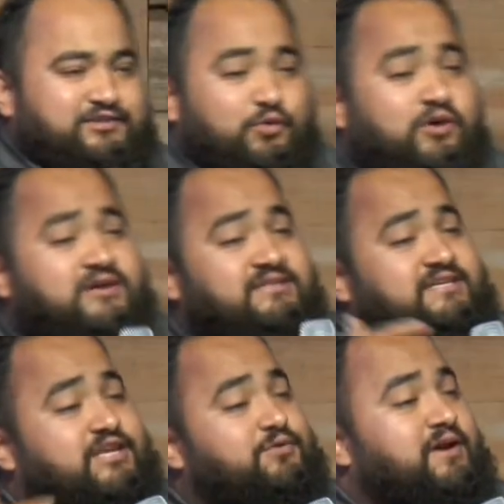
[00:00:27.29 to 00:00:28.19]
So we're
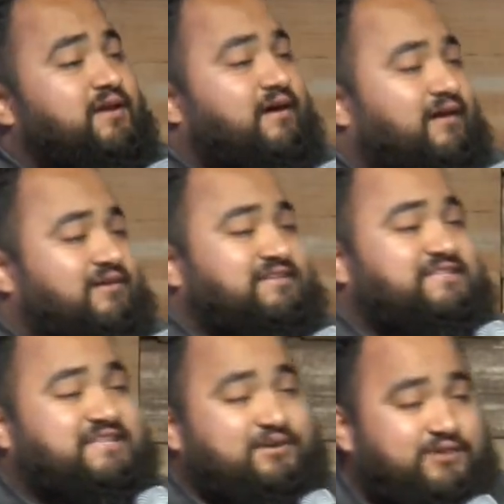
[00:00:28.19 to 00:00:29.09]
continuing our
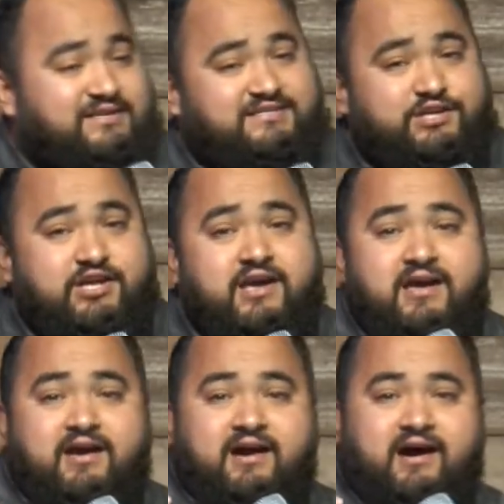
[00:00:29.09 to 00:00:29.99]
series, The
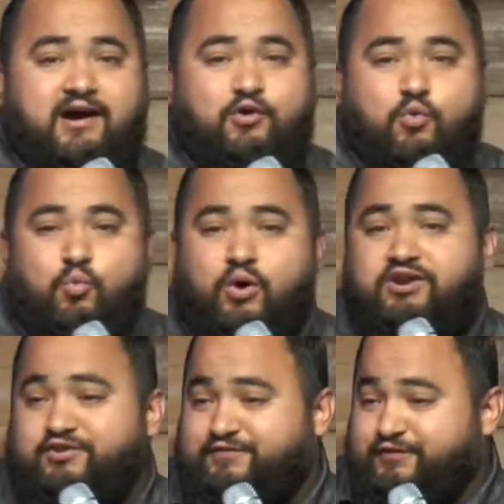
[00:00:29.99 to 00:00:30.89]

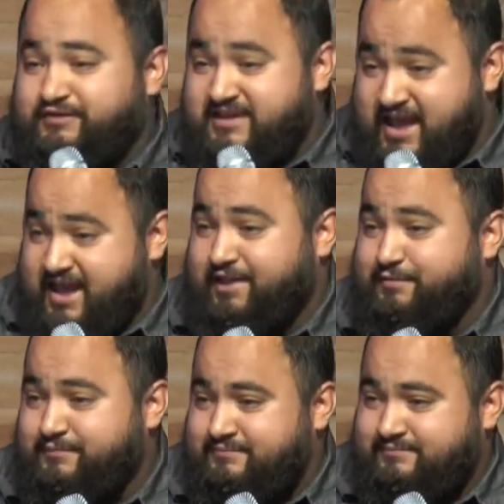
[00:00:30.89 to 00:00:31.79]
Wonderful
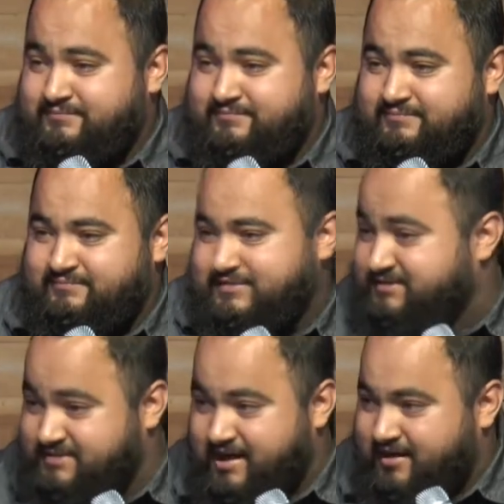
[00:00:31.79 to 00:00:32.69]
Name that
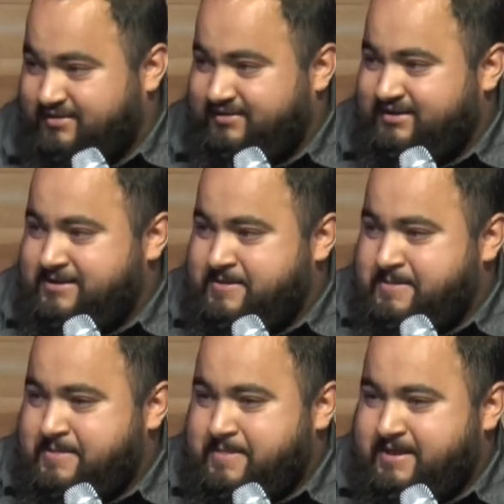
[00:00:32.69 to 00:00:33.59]
is God.
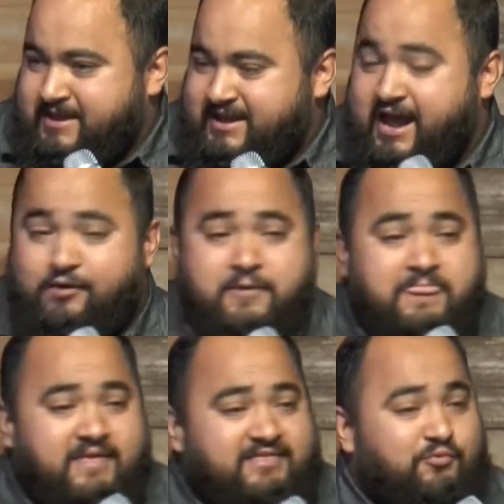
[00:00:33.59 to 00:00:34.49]
Now,
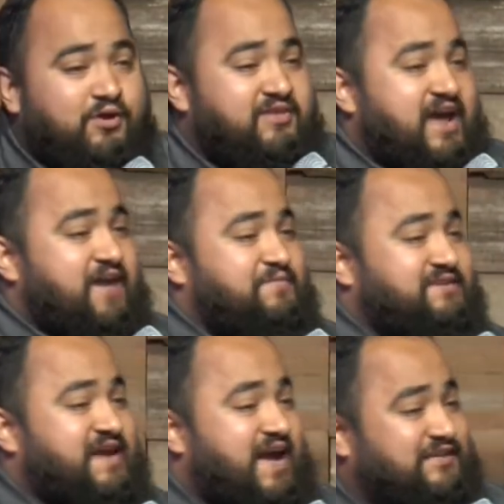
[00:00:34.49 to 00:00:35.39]
the one that I have
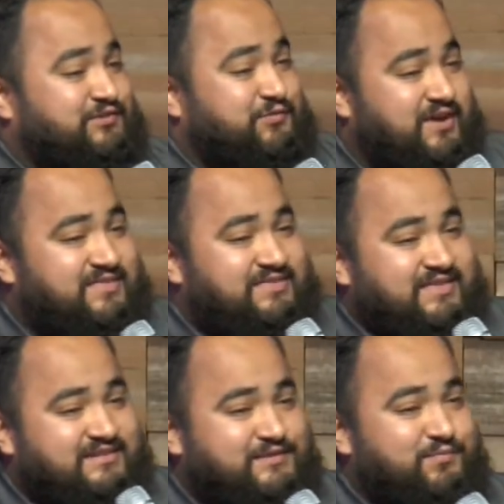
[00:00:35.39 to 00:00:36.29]
been tasked with
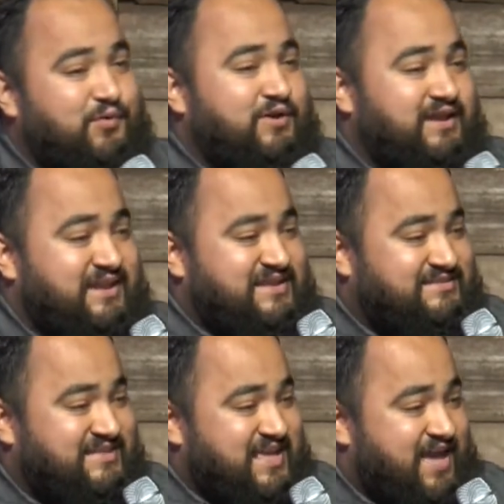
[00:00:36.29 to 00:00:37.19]
this morning
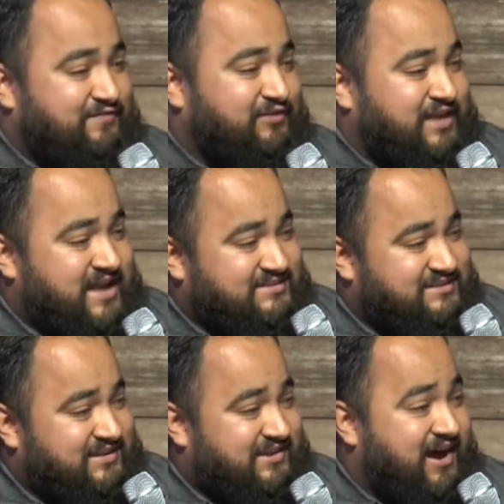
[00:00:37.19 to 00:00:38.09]
is the
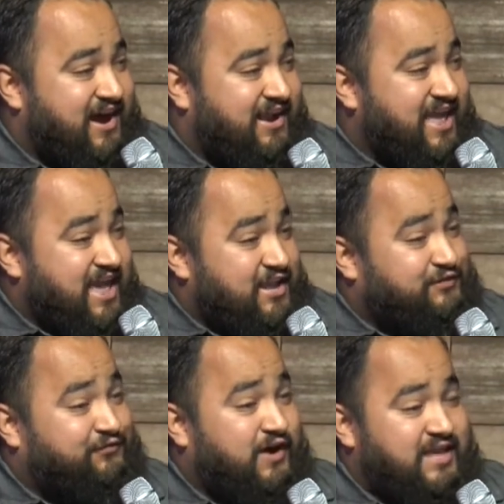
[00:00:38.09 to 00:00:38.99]
everlasting God. And
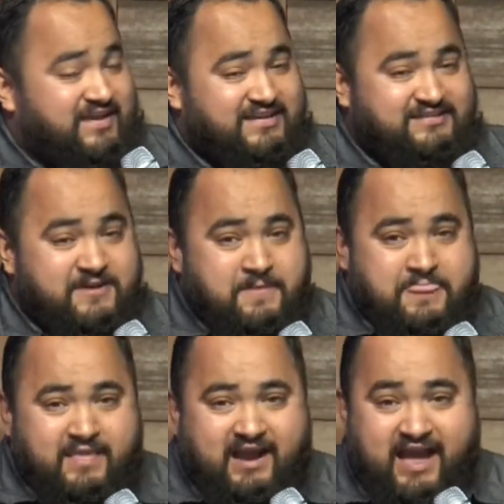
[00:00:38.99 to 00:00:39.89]
it's funny because
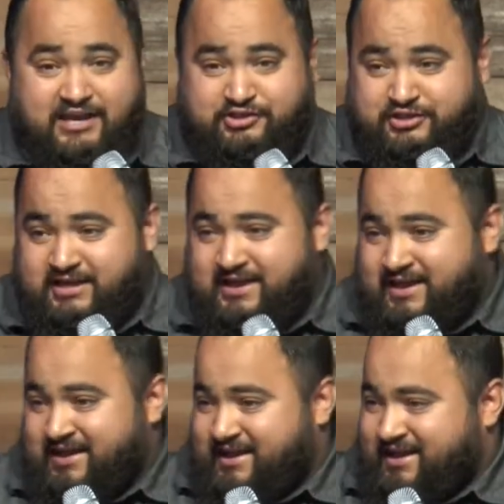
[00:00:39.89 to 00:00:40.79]
I actually
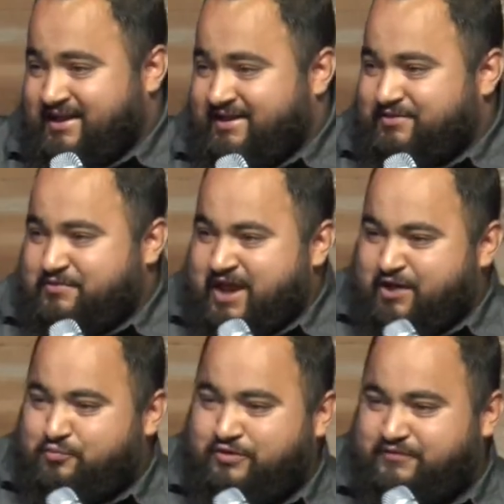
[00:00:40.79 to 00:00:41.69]

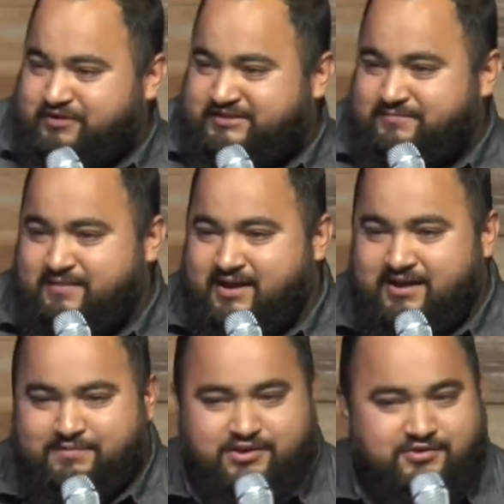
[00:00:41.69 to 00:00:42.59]
had one verse in
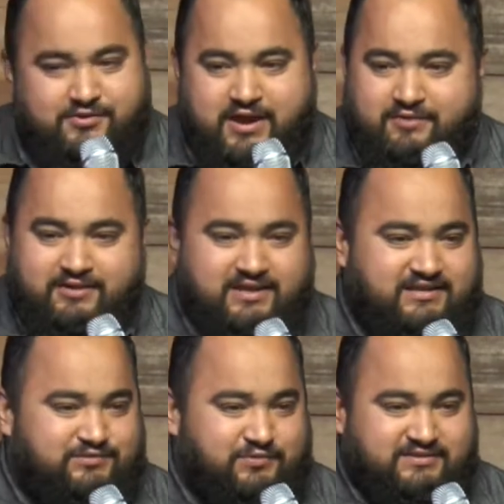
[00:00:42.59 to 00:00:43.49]
mind, but you know how it
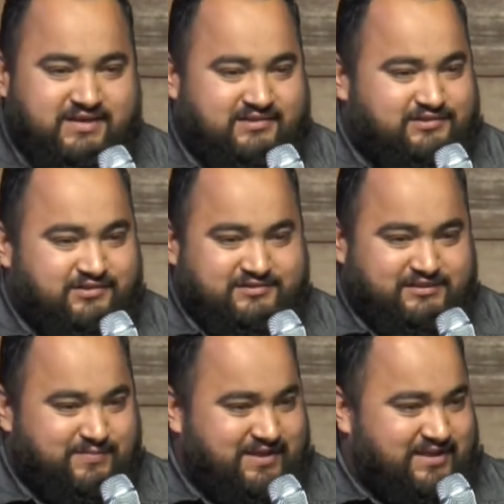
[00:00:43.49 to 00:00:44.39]
is. Once God starts to
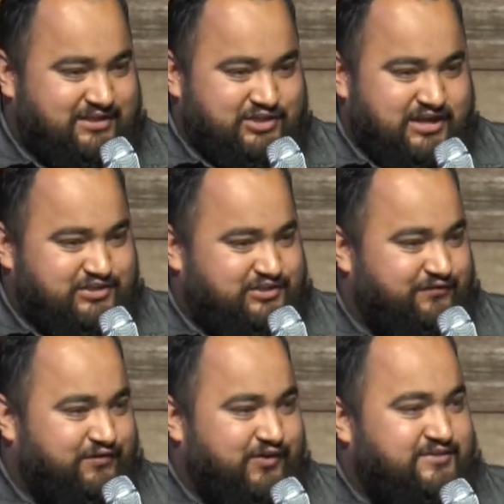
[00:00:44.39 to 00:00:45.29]
speak, he changes
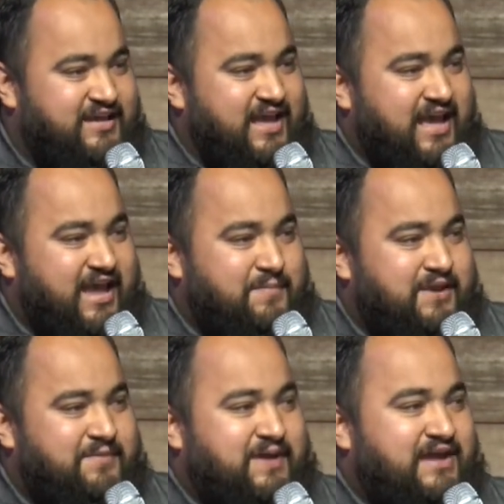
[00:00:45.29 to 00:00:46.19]
the verse. And
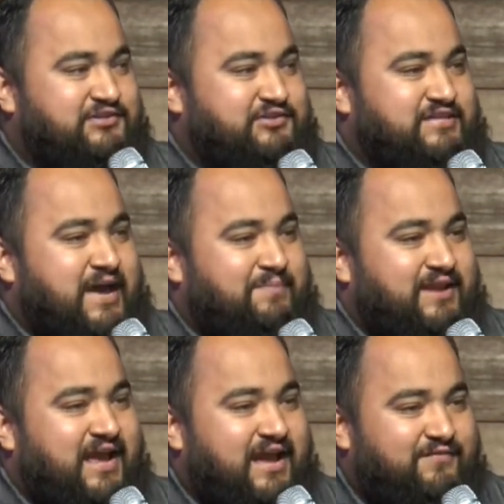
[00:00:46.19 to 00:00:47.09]
me and Pastor just happen
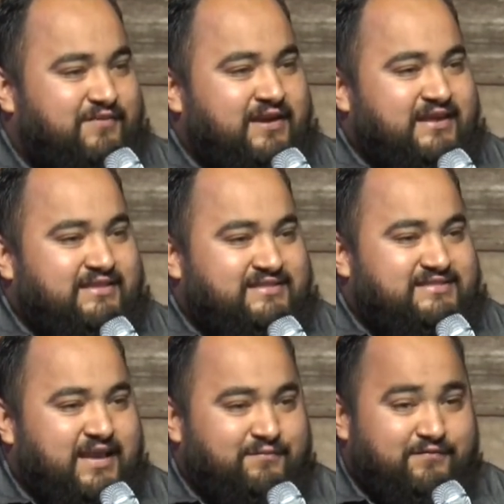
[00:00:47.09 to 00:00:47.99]
to have the
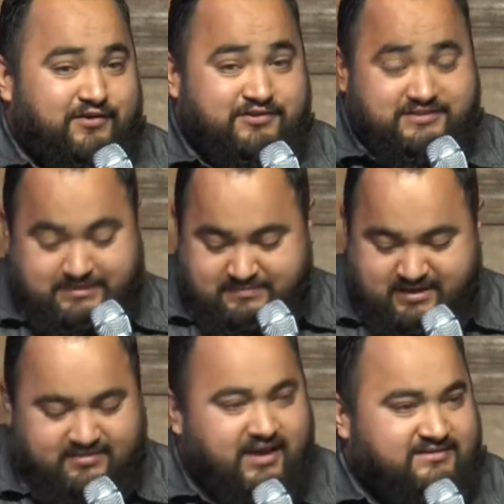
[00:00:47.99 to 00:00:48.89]
same verse. And I'm
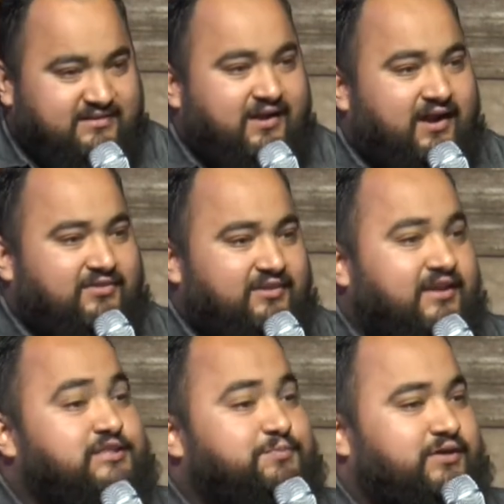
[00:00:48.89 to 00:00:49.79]
like, that's a God
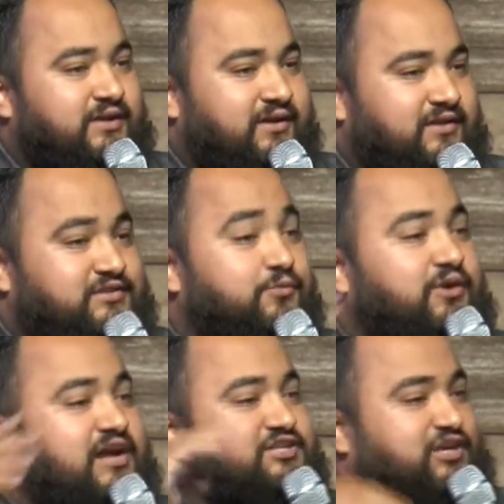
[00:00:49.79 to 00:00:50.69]
thing. It's pretty good. So
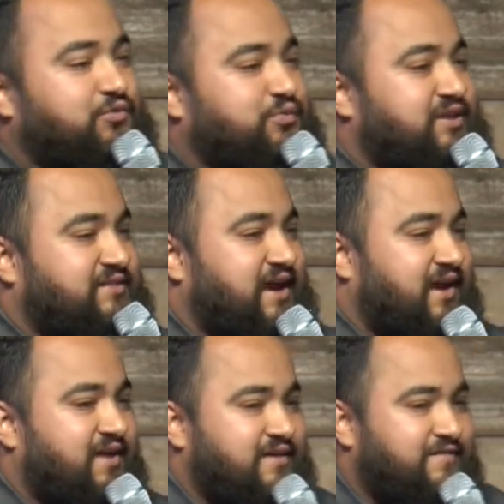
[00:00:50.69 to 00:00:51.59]
we're actually going to read
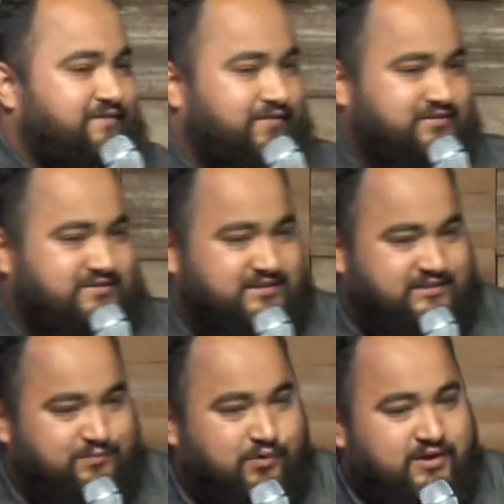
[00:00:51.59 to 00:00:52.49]
that verse
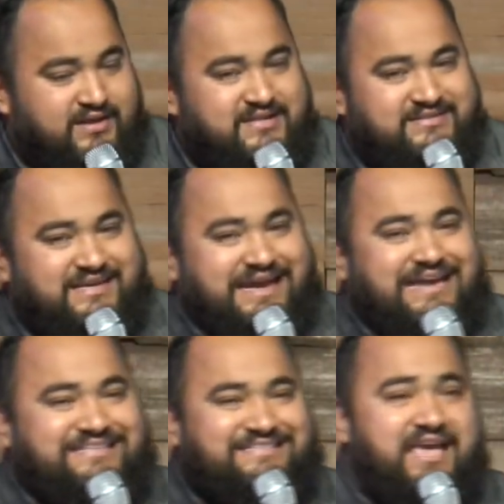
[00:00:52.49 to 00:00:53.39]
this morning. It is
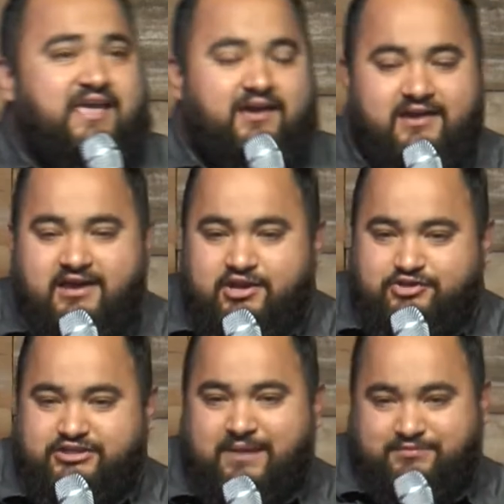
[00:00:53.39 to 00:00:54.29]
Isaiah
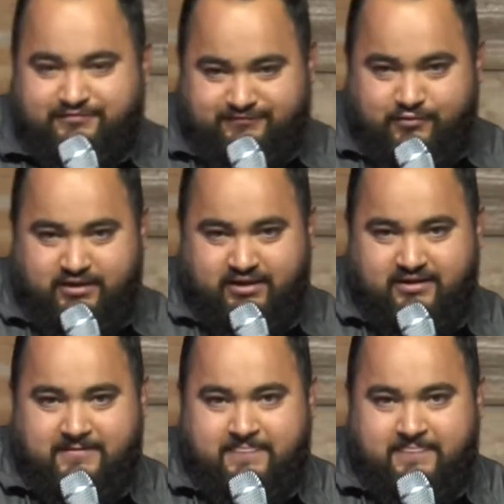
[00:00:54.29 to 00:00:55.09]
chapter 40,